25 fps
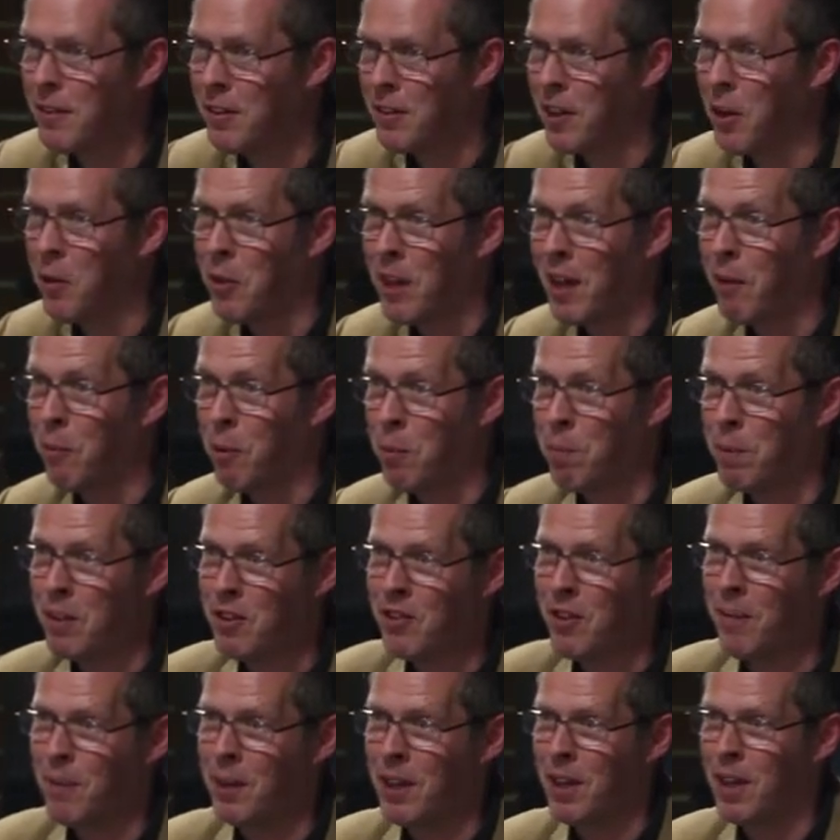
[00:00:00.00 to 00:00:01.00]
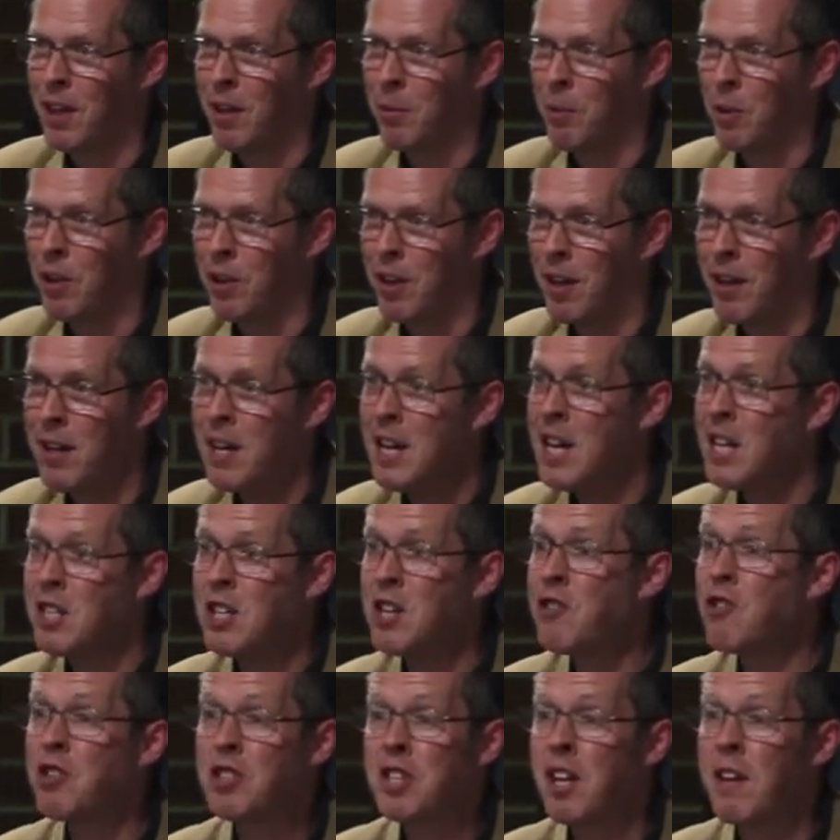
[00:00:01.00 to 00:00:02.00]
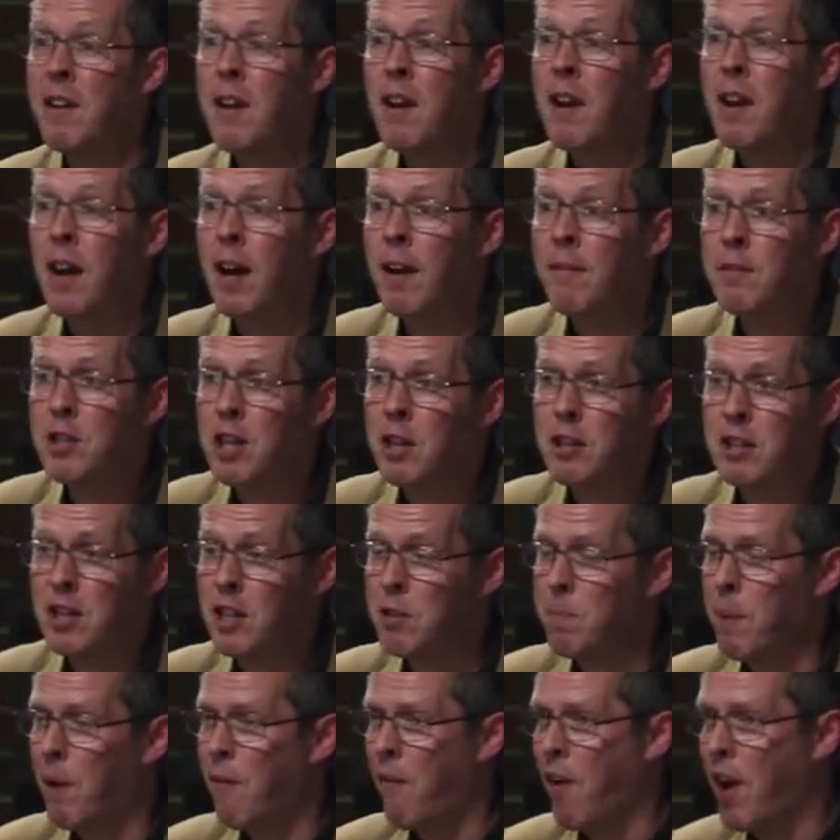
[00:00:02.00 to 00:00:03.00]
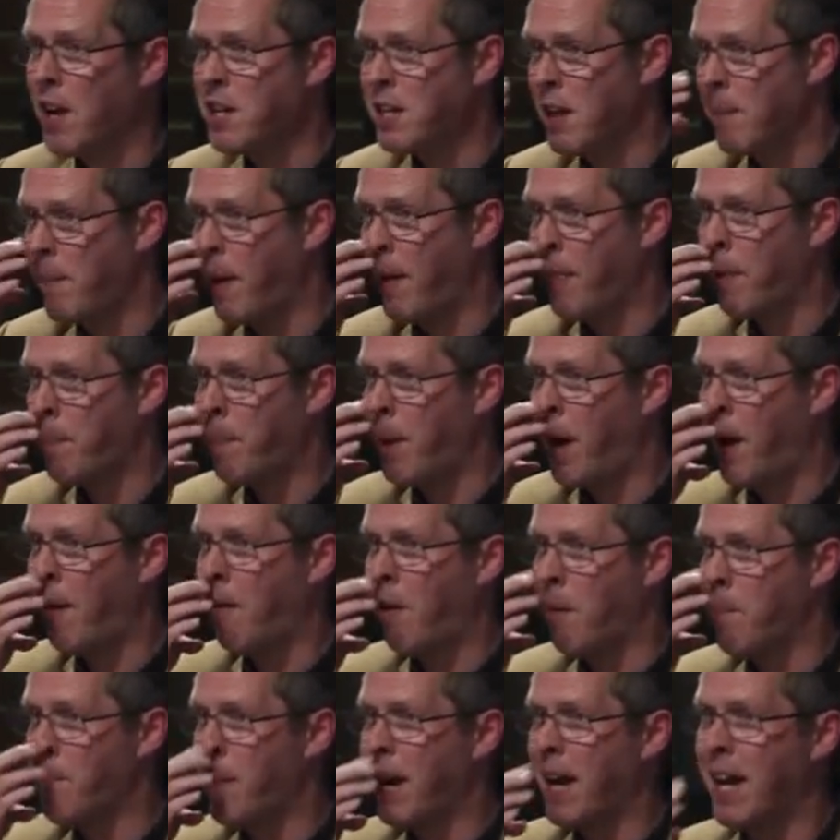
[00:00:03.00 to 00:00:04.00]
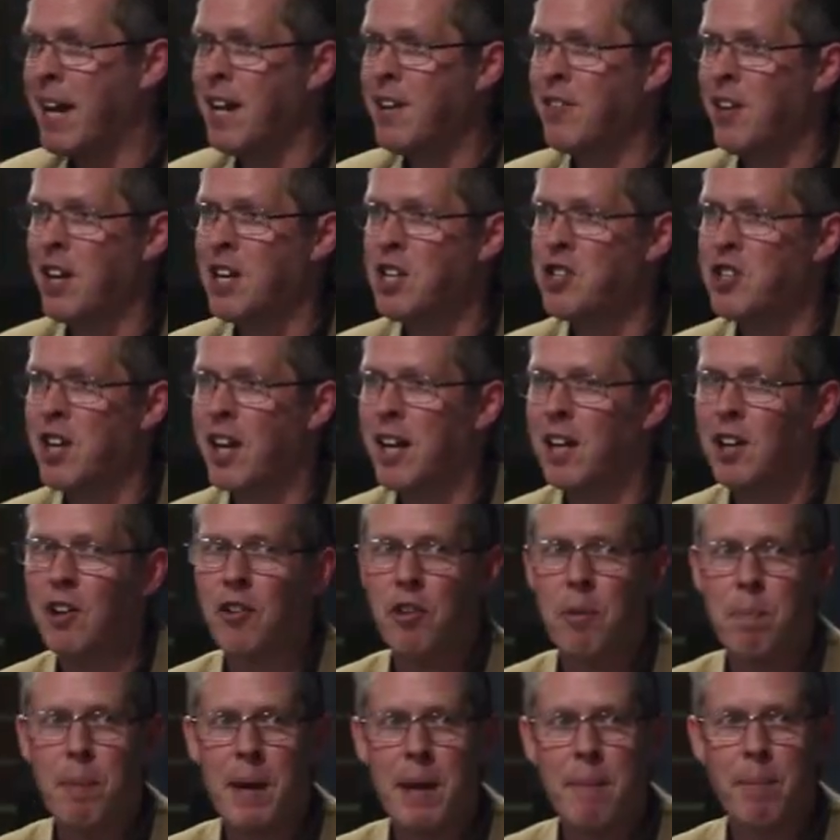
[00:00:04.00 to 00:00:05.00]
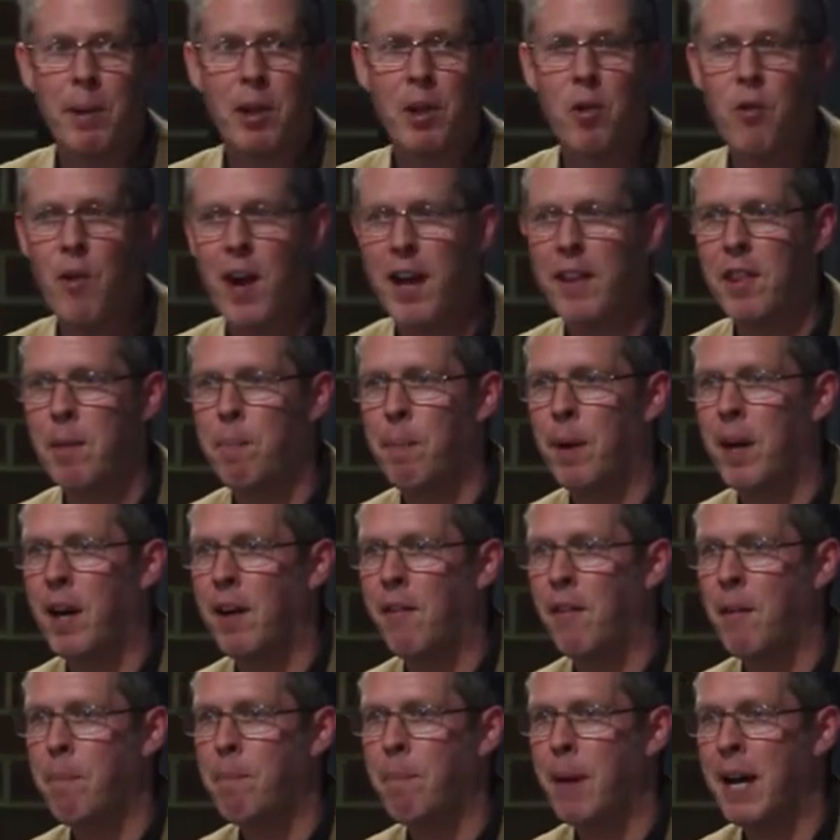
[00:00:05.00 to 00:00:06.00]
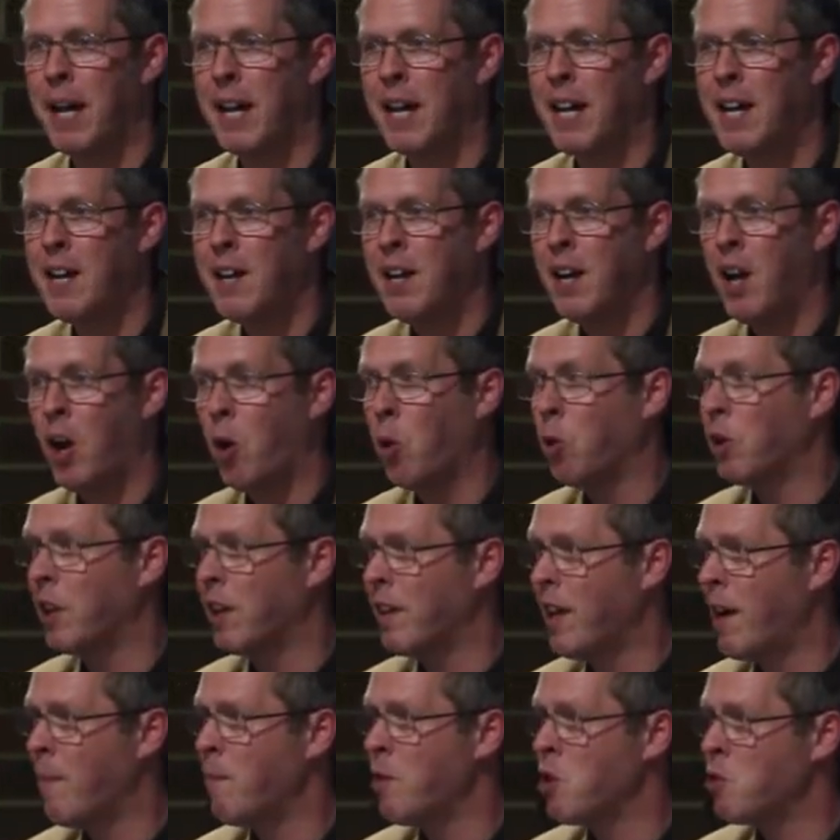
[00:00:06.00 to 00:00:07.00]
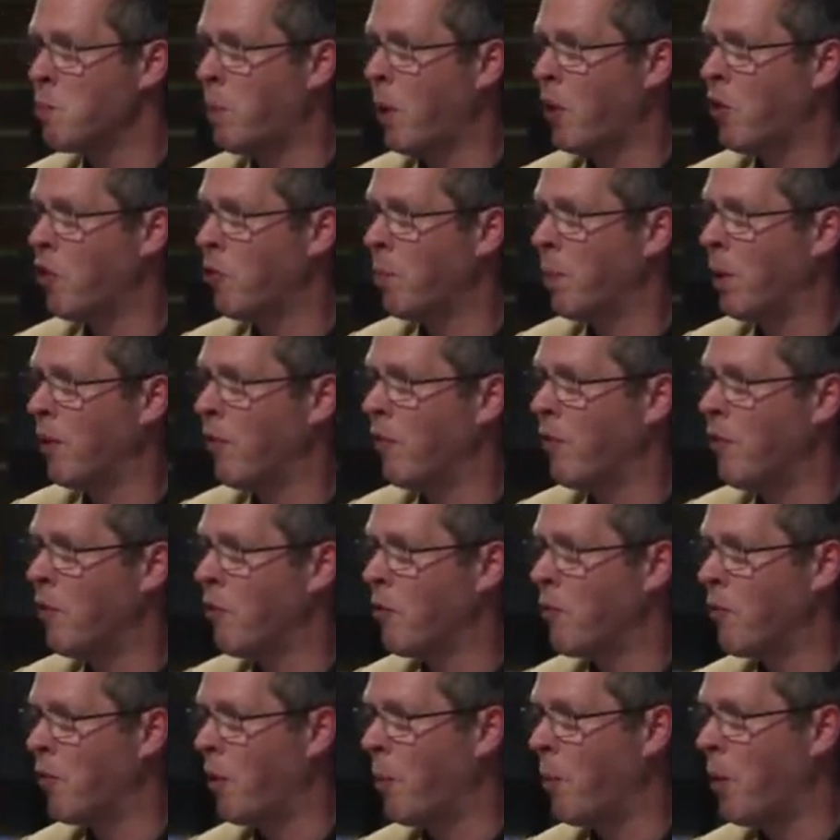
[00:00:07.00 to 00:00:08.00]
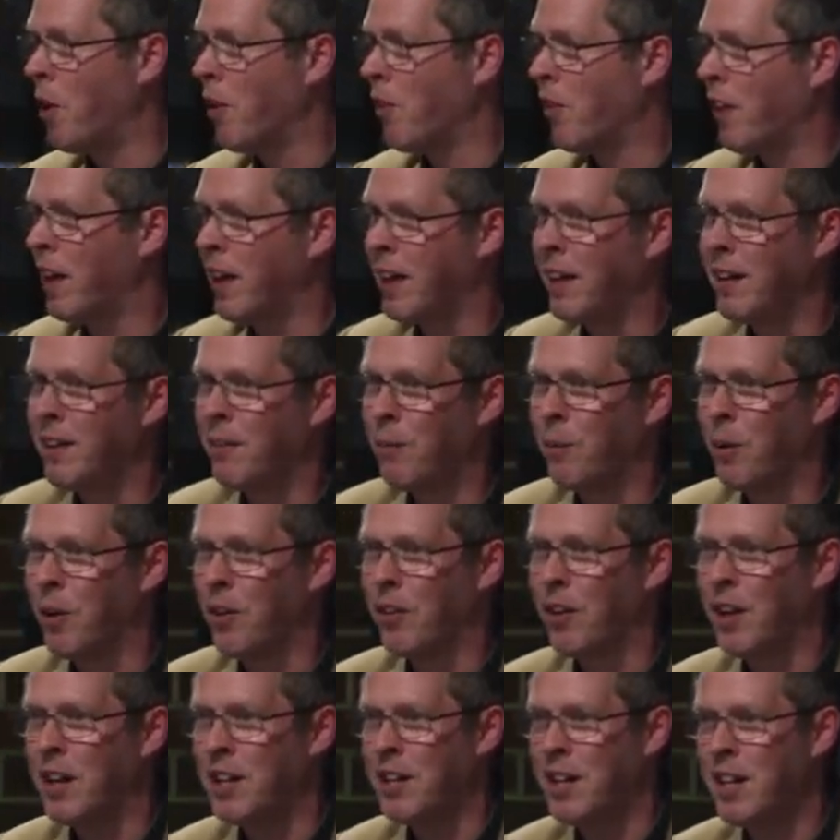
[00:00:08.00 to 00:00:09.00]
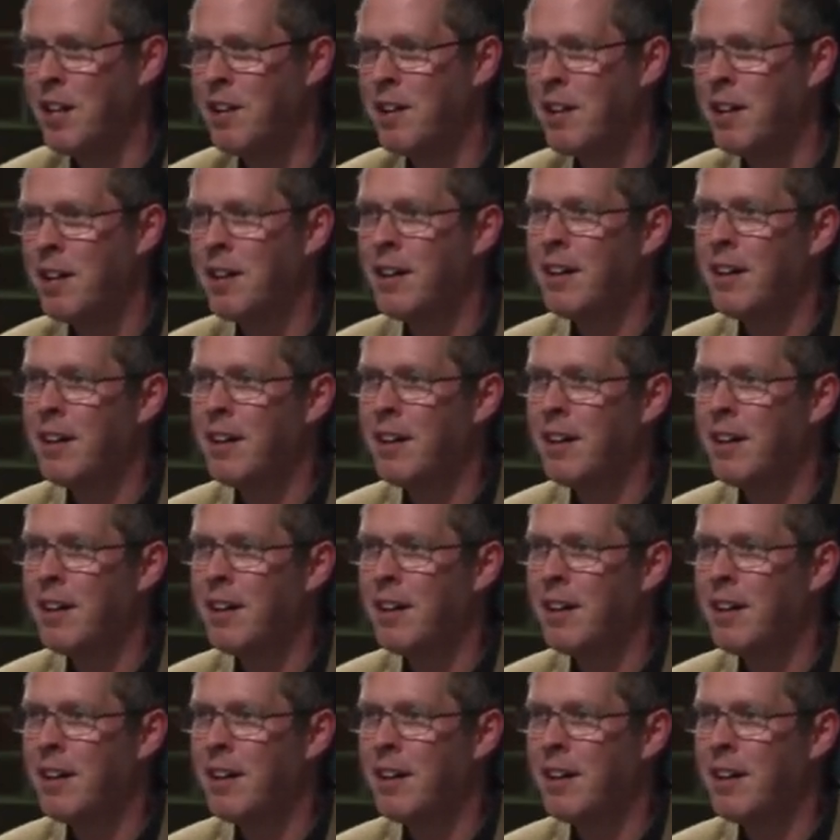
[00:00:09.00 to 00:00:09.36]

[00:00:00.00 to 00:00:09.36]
Though that would be something I would like. It's interesting, I've just, just been writing about the Pirate Bay. They jailed the people who ran the Pirate Bay, holding them responsible for what they, what they did.